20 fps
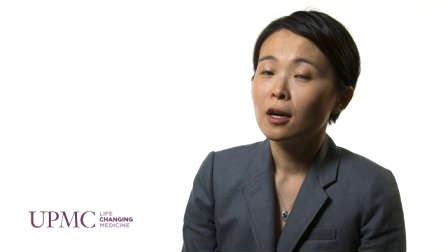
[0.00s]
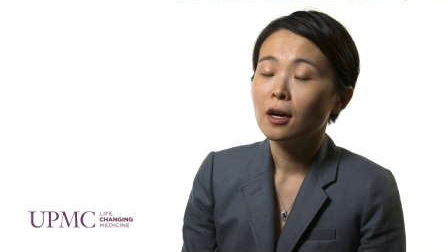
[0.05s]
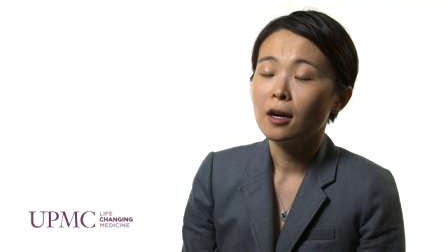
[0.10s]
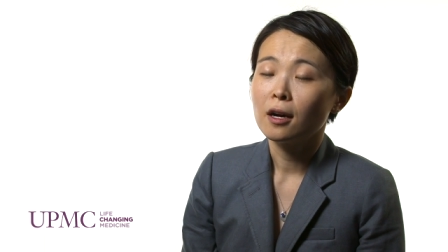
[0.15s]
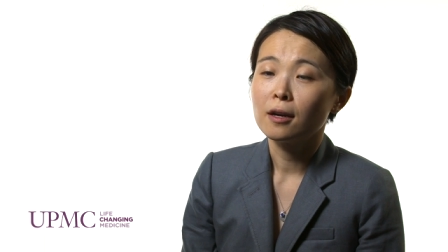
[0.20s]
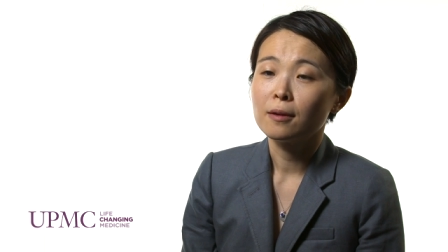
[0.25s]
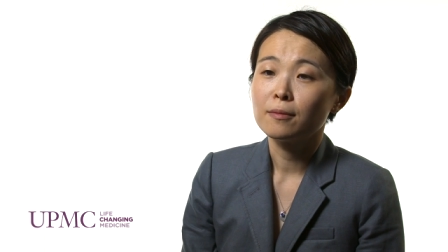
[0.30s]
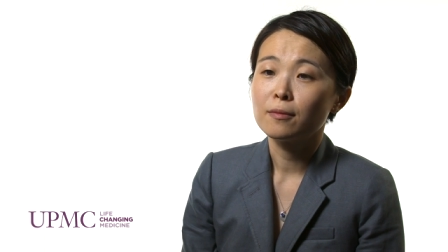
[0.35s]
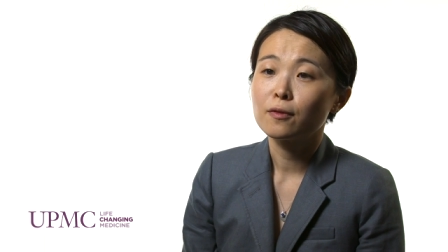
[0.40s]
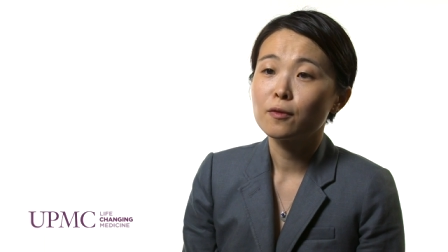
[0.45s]

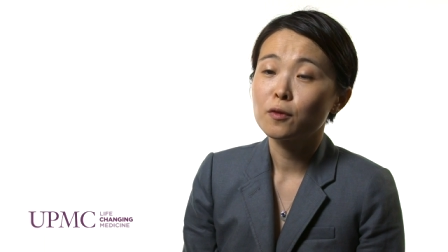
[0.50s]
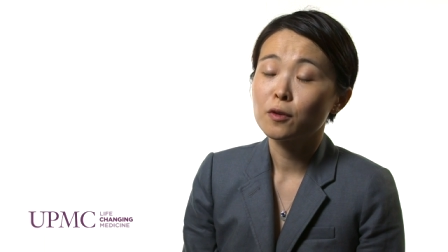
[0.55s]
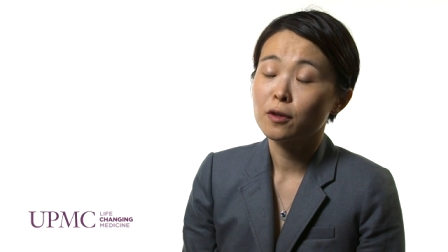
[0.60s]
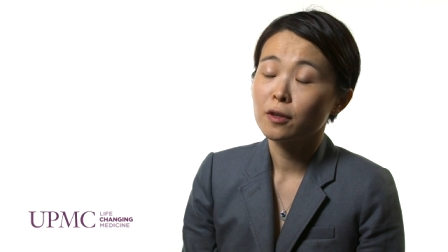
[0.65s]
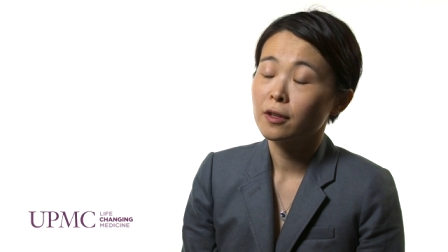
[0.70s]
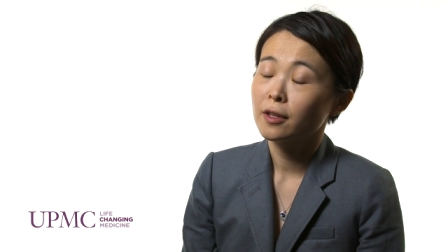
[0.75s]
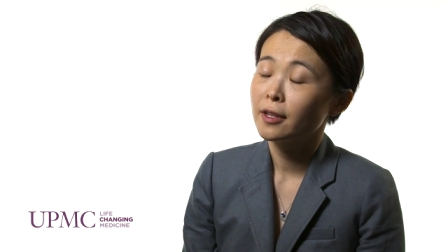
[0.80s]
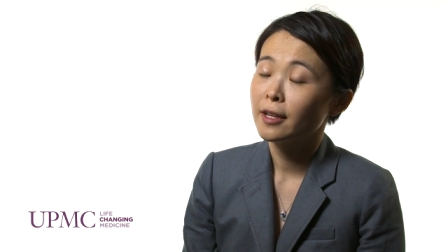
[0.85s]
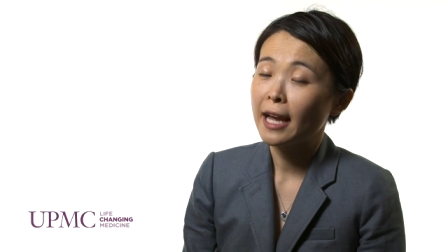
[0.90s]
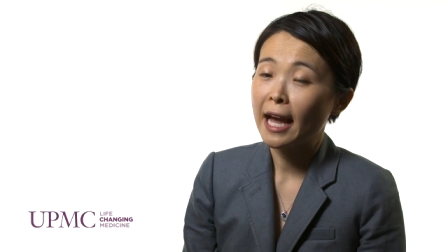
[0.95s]
um,
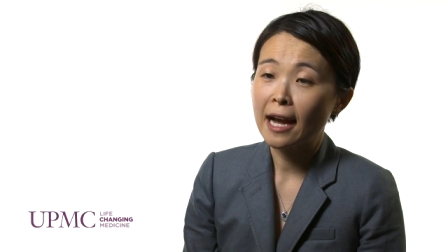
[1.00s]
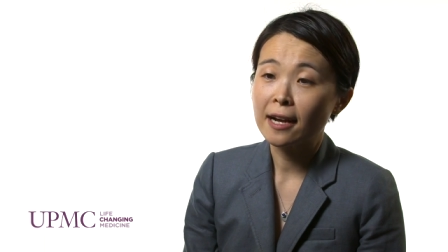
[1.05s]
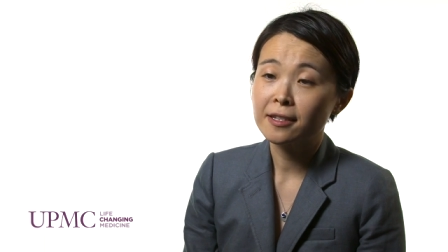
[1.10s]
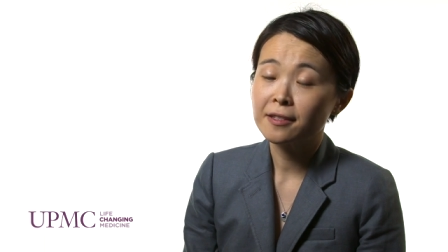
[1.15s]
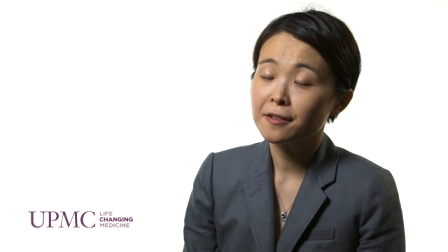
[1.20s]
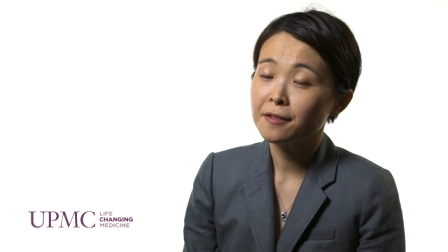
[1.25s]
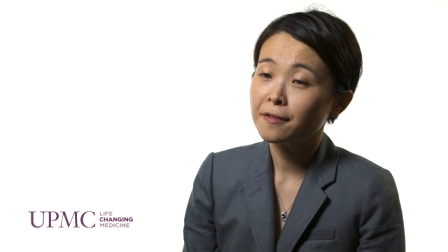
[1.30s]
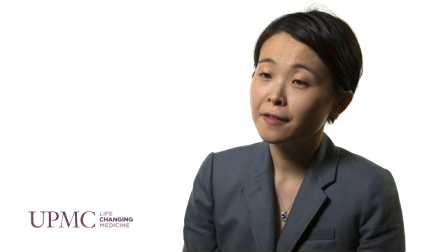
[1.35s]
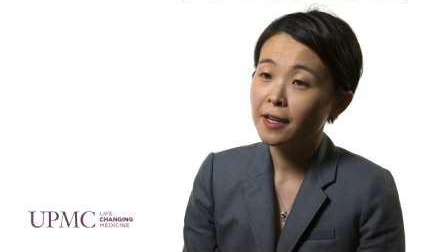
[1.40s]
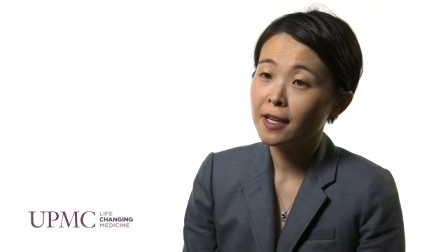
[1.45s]
for the
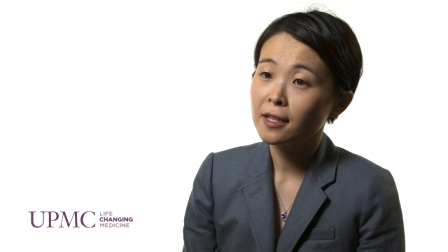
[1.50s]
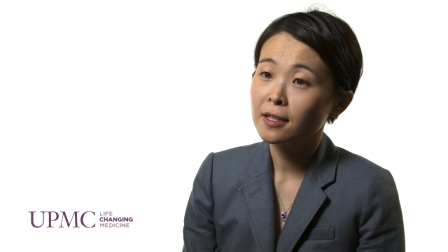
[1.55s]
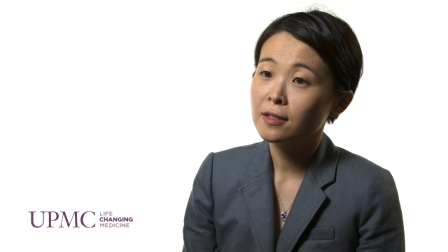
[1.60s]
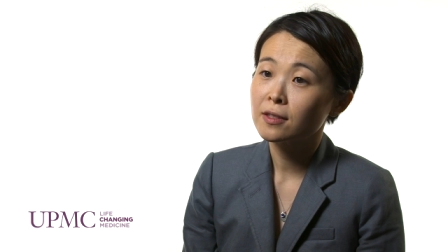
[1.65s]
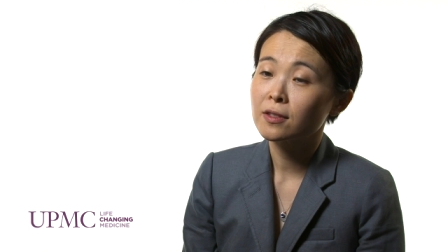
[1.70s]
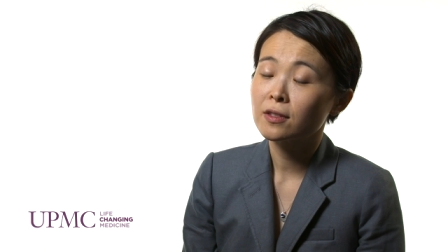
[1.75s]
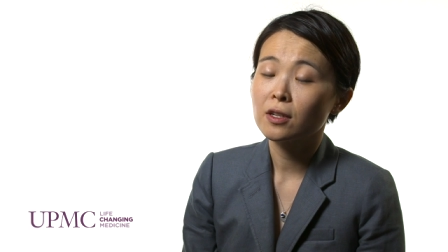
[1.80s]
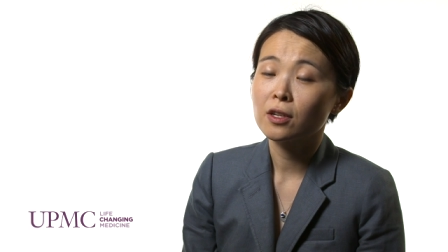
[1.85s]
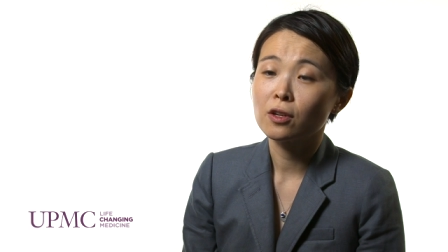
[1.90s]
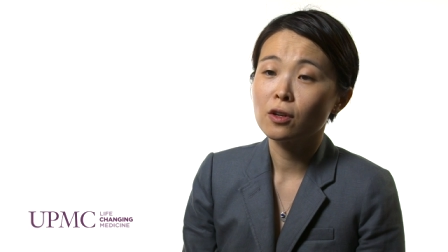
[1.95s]
active
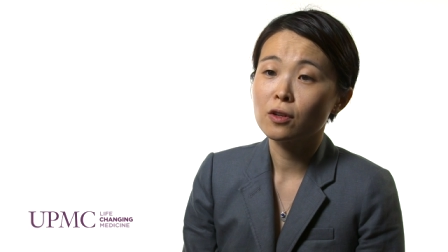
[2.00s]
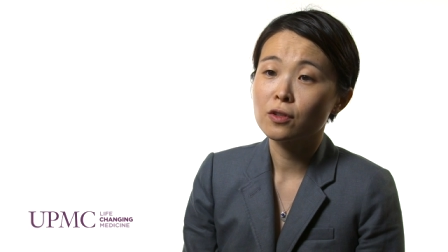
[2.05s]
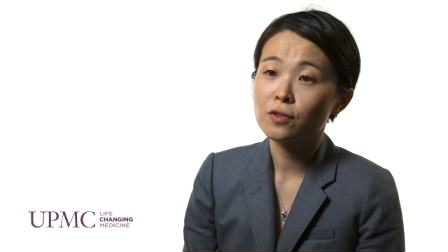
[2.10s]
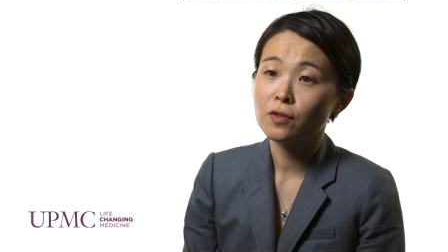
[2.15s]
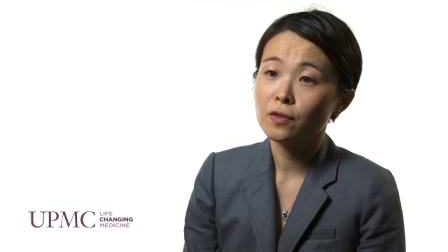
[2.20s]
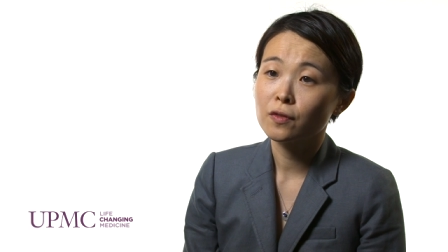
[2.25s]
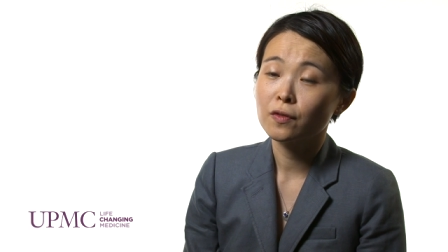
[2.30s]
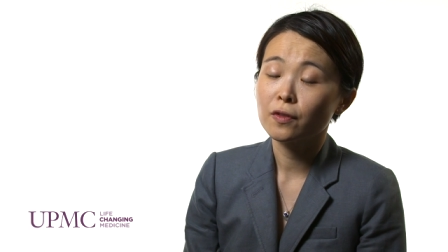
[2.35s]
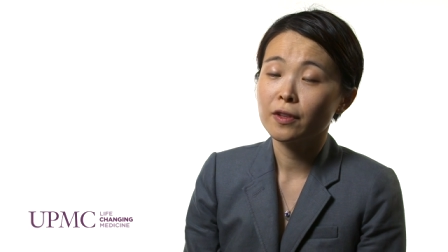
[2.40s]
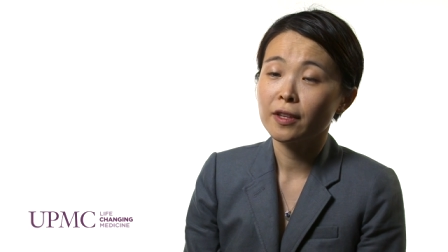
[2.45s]
phase and
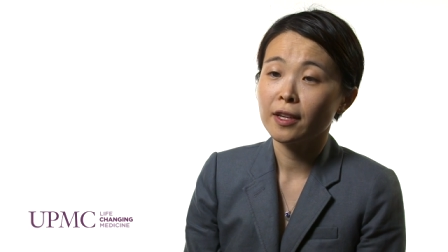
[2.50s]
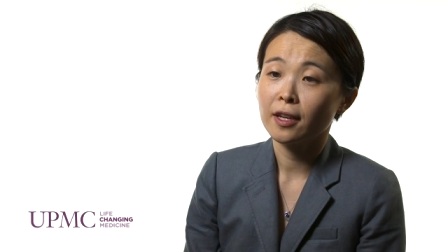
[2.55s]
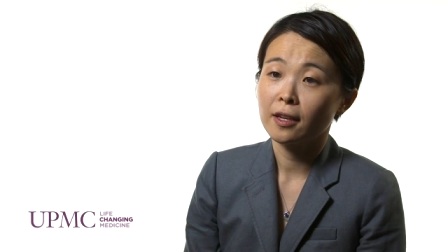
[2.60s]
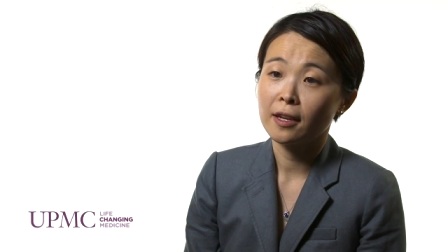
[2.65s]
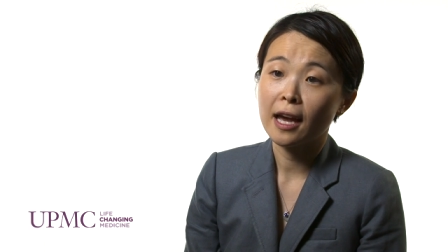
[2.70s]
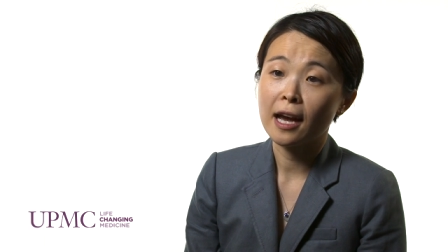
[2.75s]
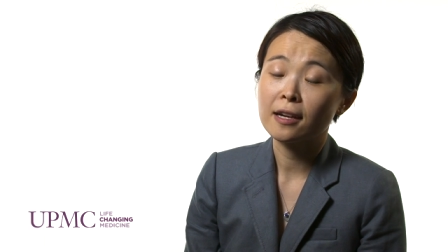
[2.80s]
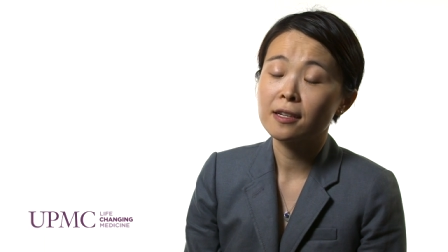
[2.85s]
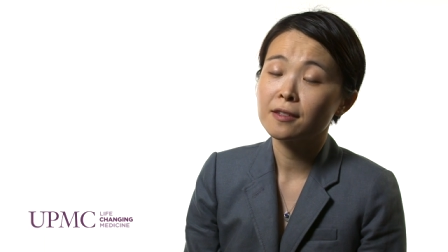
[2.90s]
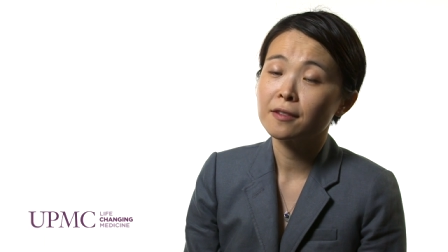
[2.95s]
also for the
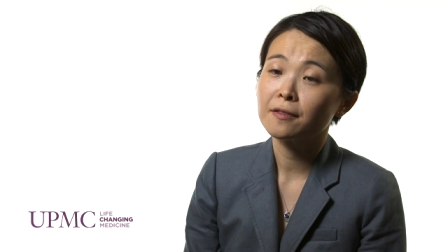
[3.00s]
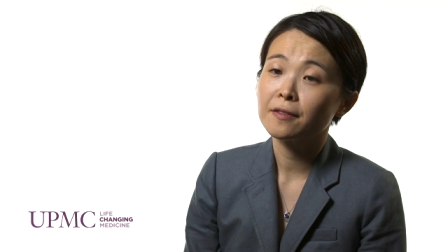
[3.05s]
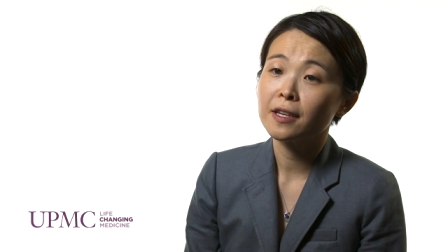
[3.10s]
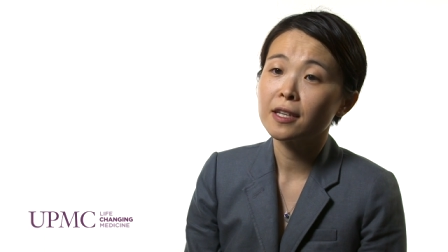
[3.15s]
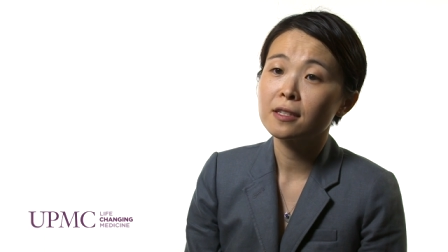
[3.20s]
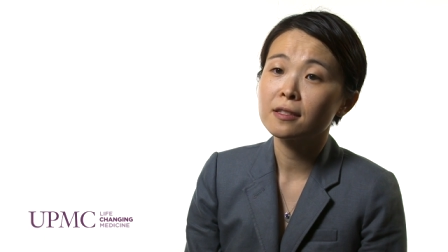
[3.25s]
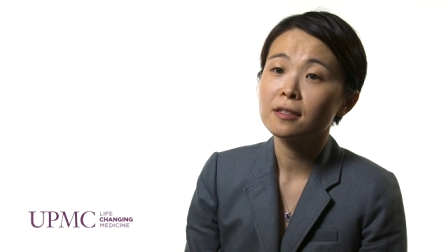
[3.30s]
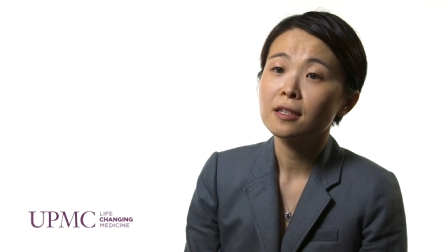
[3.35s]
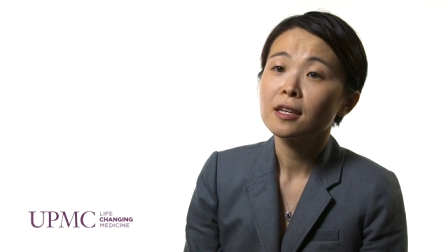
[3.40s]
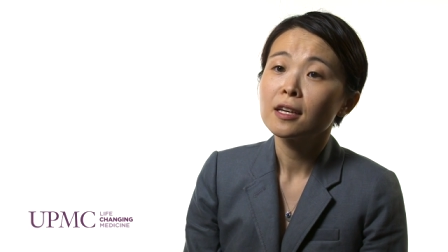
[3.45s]
inactive
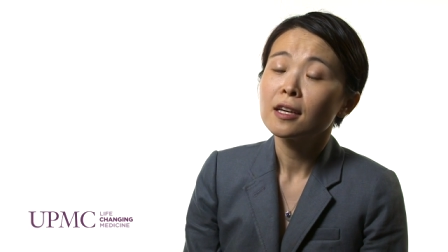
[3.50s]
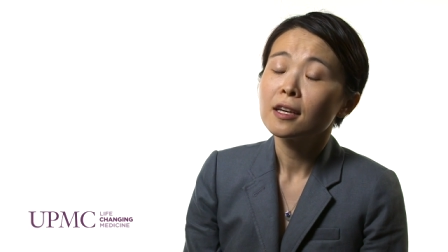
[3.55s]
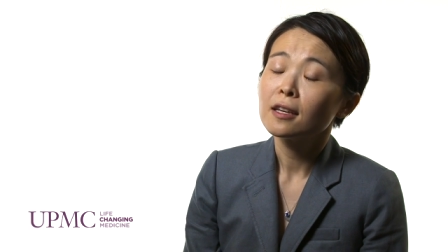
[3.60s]
phase.